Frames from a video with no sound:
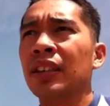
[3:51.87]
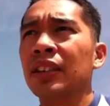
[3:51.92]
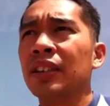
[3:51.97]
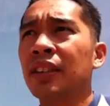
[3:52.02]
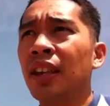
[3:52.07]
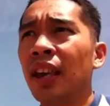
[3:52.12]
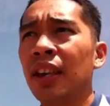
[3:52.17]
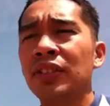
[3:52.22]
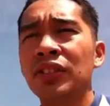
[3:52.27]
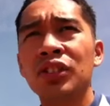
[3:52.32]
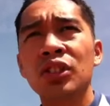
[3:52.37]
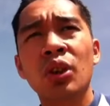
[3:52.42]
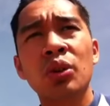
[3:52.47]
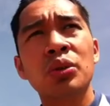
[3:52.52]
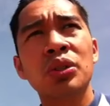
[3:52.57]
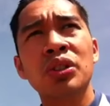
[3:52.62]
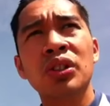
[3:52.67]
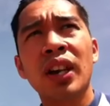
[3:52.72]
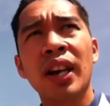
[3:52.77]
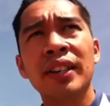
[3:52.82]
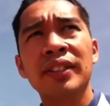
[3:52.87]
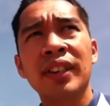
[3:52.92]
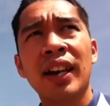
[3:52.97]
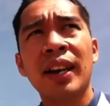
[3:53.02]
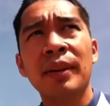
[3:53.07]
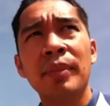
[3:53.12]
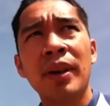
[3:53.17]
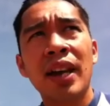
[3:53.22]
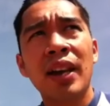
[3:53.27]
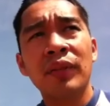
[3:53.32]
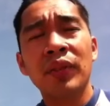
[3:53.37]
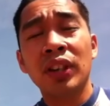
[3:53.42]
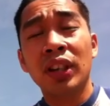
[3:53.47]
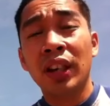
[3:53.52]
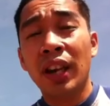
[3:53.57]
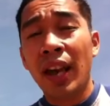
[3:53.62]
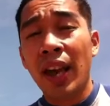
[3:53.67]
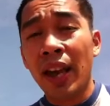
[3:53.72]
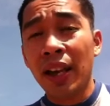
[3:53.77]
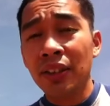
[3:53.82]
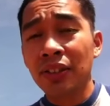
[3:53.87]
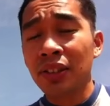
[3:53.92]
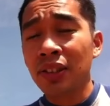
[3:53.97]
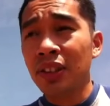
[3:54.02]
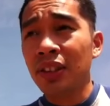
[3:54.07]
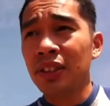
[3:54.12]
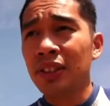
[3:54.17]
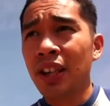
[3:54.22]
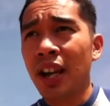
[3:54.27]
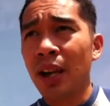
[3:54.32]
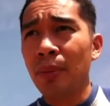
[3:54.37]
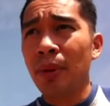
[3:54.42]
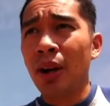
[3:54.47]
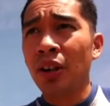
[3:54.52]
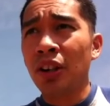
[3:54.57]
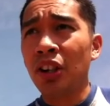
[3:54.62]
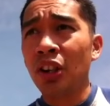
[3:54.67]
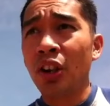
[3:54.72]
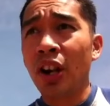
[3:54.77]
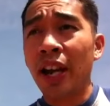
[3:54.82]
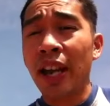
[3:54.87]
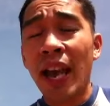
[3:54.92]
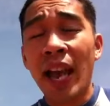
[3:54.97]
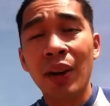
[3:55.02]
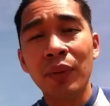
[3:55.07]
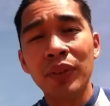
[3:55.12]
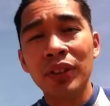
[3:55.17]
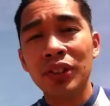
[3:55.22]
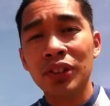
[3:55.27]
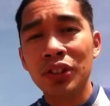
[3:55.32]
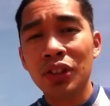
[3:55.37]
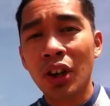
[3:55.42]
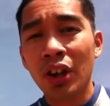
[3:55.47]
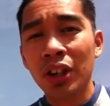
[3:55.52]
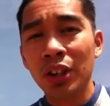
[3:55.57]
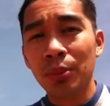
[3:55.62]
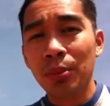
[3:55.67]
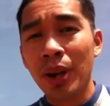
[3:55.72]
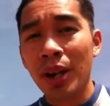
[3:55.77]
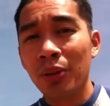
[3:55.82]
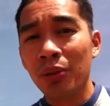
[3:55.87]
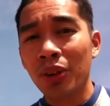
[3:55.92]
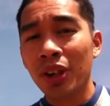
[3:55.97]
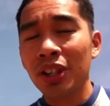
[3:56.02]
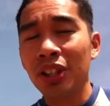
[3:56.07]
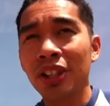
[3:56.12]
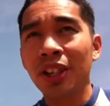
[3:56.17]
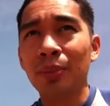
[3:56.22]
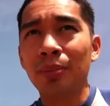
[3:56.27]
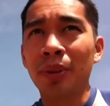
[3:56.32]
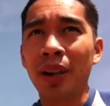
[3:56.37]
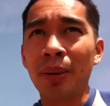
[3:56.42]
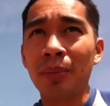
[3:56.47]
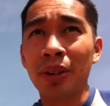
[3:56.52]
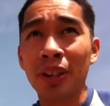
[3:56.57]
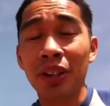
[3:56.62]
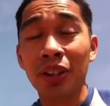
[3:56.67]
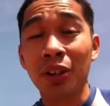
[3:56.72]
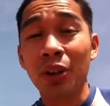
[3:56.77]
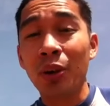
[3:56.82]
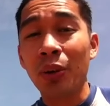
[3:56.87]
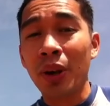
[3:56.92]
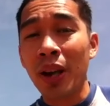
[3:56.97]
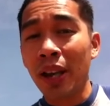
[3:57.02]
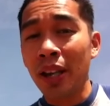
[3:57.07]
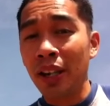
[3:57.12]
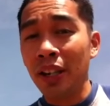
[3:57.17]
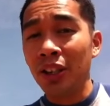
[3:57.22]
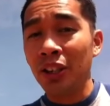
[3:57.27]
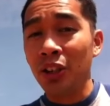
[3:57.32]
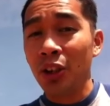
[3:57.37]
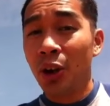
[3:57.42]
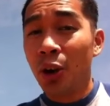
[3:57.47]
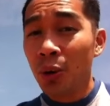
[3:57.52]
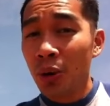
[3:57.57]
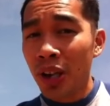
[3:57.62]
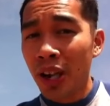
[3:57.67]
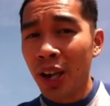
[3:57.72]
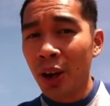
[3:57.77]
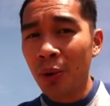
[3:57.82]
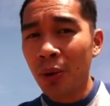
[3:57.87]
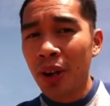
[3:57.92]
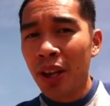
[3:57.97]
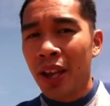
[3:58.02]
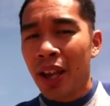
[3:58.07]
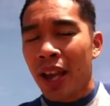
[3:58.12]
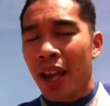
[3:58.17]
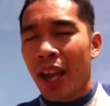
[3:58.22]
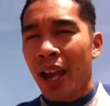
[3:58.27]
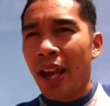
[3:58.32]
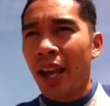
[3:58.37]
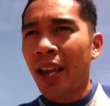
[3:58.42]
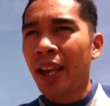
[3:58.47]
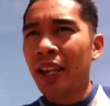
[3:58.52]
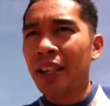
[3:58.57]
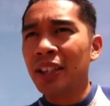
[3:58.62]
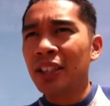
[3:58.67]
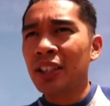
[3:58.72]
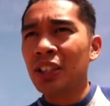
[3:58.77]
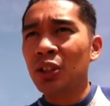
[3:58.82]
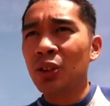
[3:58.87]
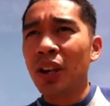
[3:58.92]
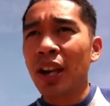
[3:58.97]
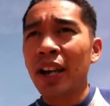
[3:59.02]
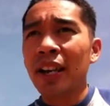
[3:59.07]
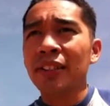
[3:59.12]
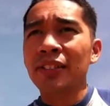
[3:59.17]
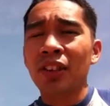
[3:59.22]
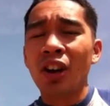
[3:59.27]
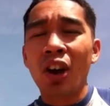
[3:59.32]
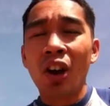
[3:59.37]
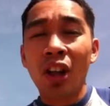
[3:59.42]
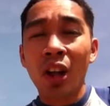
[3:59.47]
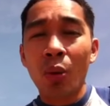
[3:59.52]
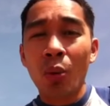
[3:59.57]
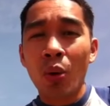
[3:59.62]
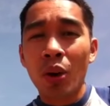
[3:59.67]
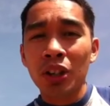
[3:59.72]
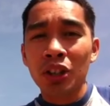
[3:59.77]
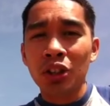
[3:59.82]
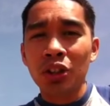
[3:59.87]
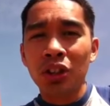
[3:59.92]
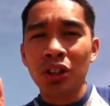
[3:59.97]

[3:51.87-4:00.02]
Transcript: yes, so you guys, I'm having an excellent time out here. I haven't started my run yet, but I'm going to go ahead and go now. And you guys, all I want